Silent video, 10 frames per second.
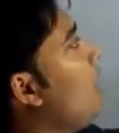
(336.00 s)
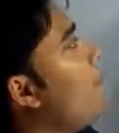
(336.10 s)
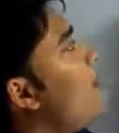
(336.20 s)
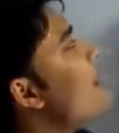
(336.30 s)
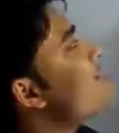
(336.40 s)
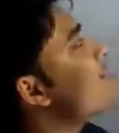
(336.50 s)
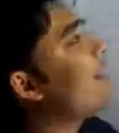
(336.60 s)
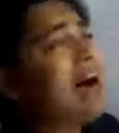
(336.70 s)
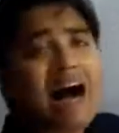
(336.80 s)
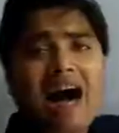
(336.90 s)
are
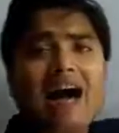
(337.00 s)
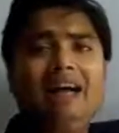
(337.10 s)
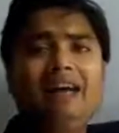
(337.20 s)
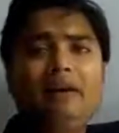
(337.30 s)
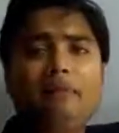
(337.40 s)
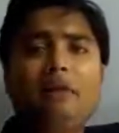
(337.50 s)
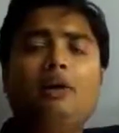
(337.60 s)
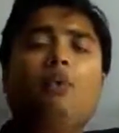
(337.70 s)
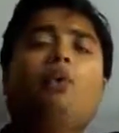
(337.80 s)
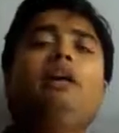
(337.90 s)
passing I, but
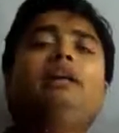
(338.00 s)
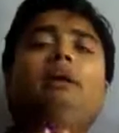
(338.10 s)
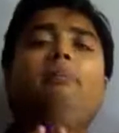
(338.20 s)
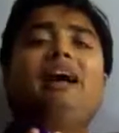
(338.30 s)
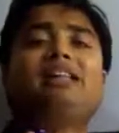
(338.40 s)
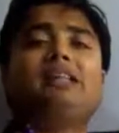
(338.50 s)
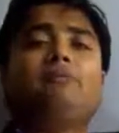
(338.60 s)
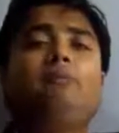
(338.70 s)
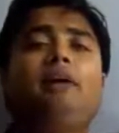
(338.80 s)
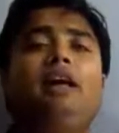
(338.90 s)
only the
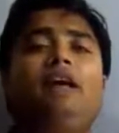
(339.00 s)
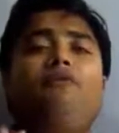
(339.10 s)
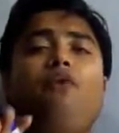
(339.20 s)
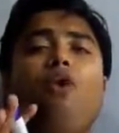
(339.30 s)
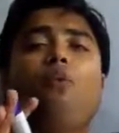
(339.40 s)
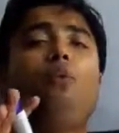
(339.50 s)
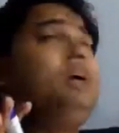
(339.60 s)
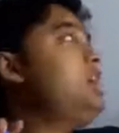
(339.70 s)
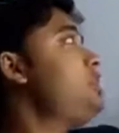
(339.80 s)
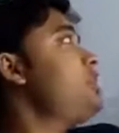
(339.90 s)
maximum current for
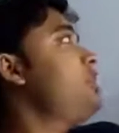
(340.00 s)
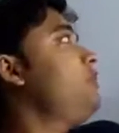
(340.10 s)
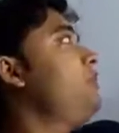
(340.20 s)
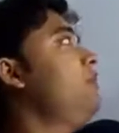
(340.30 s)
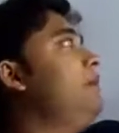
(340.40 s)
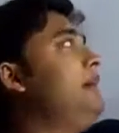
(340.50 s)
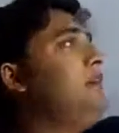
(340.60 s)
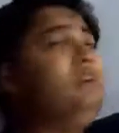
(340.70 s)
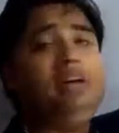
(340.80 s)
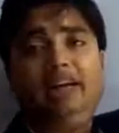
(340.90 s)
which it will be
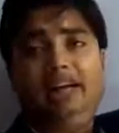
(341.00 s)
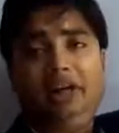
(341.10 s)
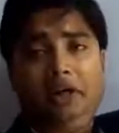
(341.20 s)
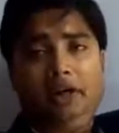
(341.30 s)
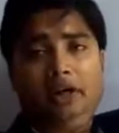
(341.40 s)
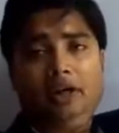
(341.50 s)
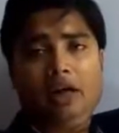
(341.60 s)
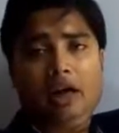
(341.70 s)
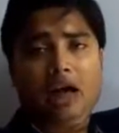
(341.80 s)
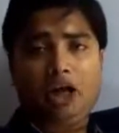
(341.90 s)
giving reading
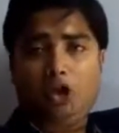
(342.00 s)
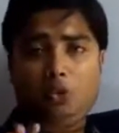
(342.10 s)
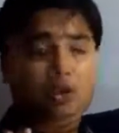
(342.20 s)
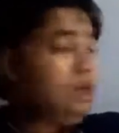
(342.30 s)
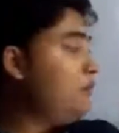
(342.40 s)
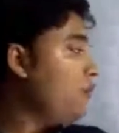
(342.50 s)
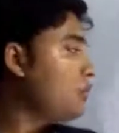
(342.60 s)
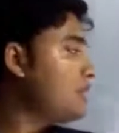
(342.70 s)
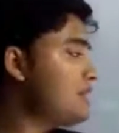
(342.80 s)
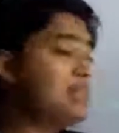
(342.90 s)
actually for
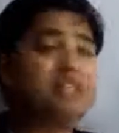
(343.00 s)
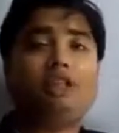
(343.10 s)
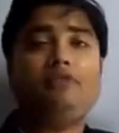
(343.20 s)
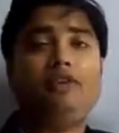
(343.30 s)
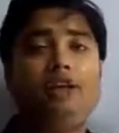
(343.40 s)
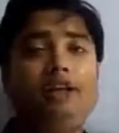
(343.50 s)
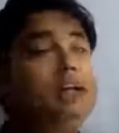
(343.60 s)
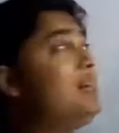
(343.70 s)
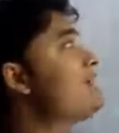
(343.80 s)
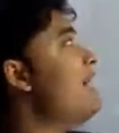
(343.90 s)
the sensitivity
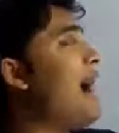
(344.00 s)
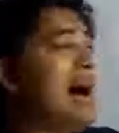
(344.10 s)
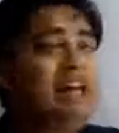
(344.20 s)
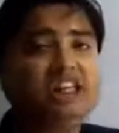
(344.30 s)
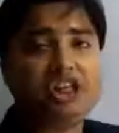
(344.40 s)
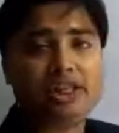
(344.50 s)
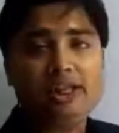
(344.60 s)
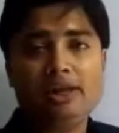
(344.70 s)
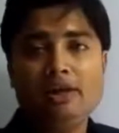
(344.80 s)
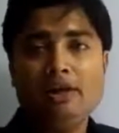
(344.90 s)
is Ig.